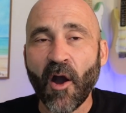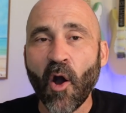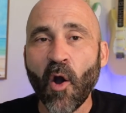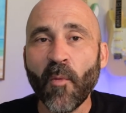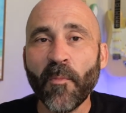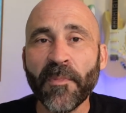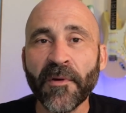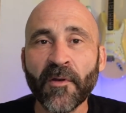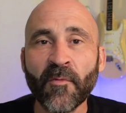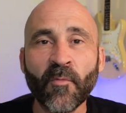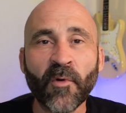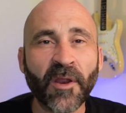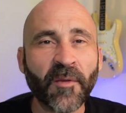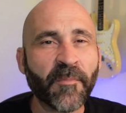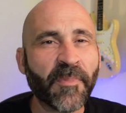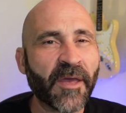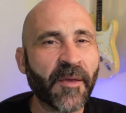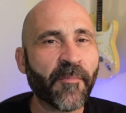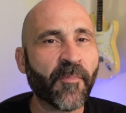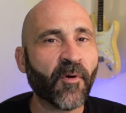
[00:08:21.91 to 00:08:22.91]
open
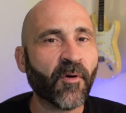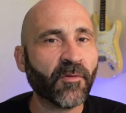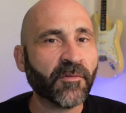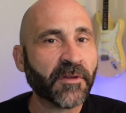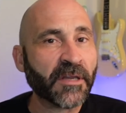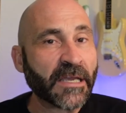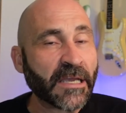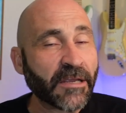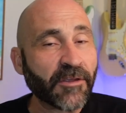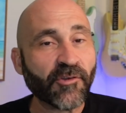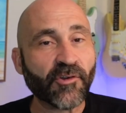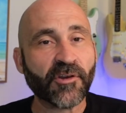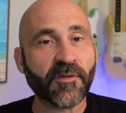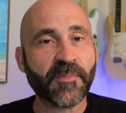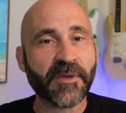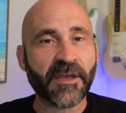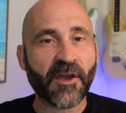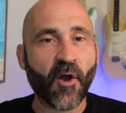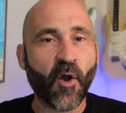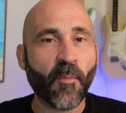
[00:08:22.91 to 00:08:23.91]
when people need you to
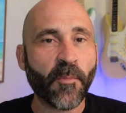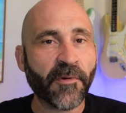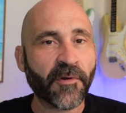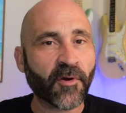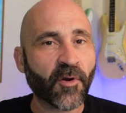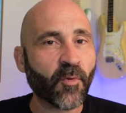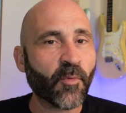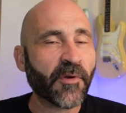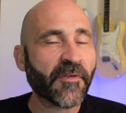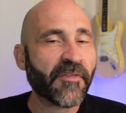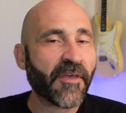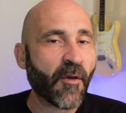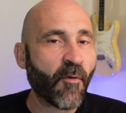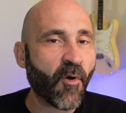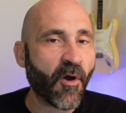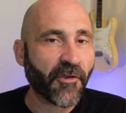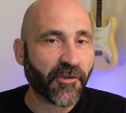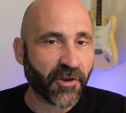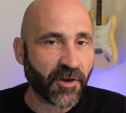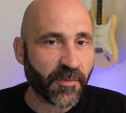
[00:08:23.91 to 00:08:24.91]
be open or when they
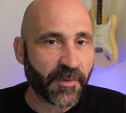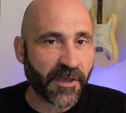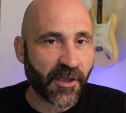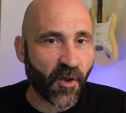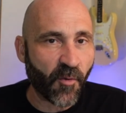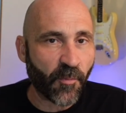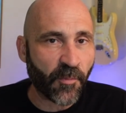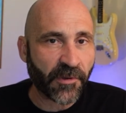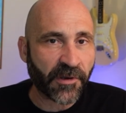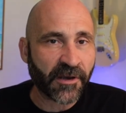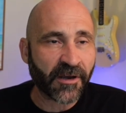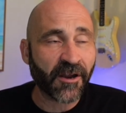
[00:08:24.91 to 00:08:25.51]
want you to be open.